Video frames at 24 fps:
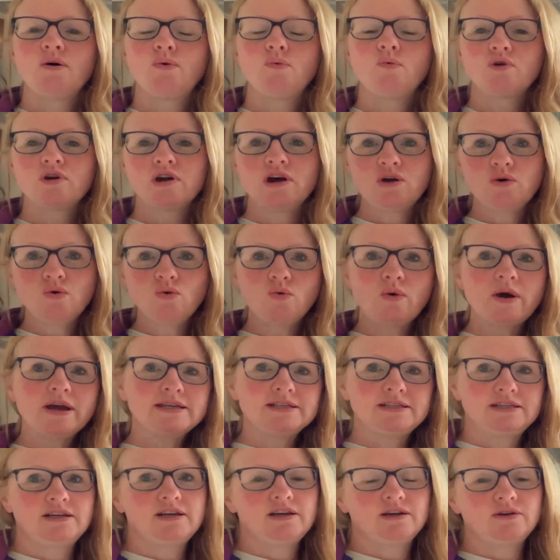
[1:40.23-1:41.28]
what I
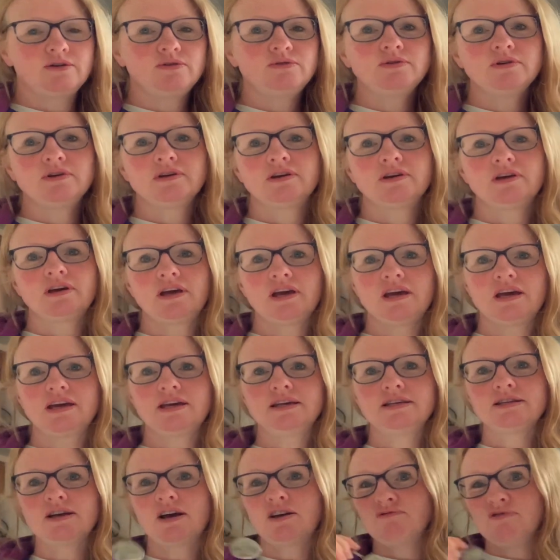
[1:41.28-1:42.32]
always do
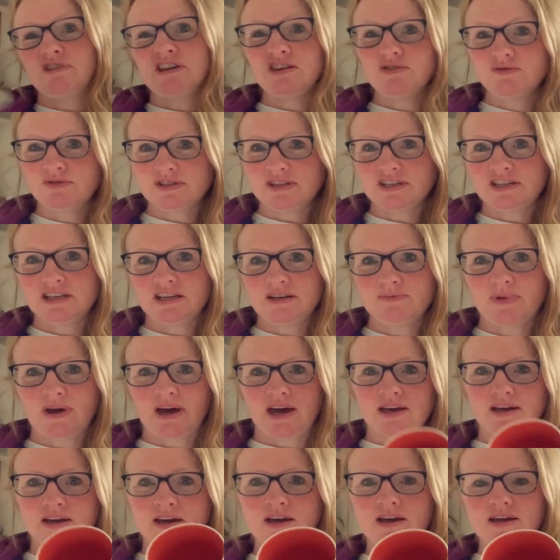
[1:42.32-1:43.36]
is I reuse the tea
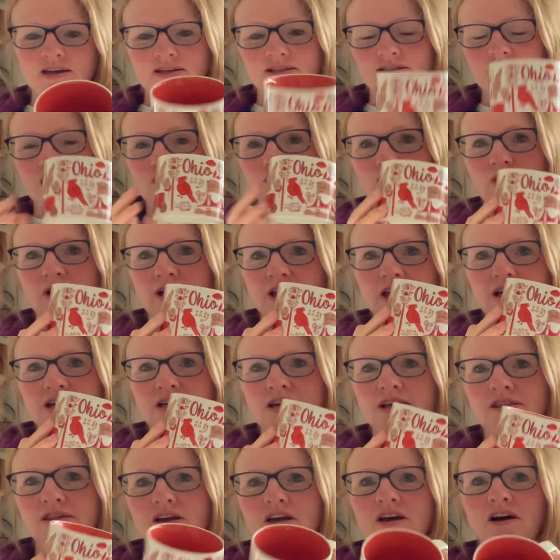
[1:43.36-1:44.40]
bag. So I get
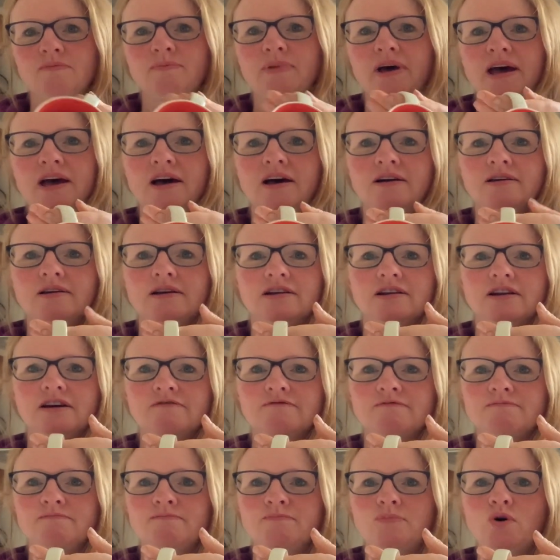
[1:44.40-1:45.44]
another cup out and
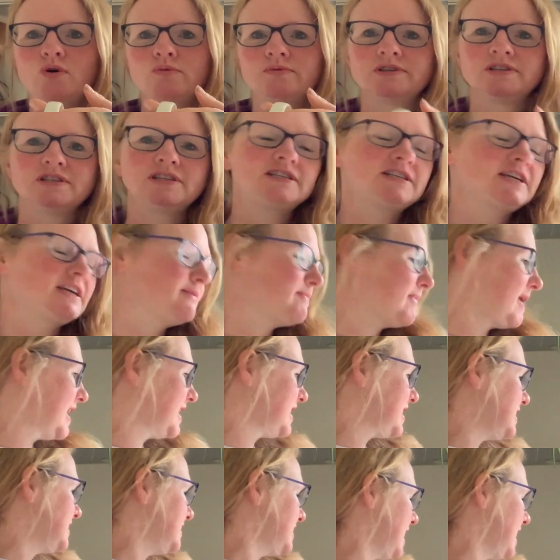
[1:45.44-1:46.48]
I've popped the tea bag in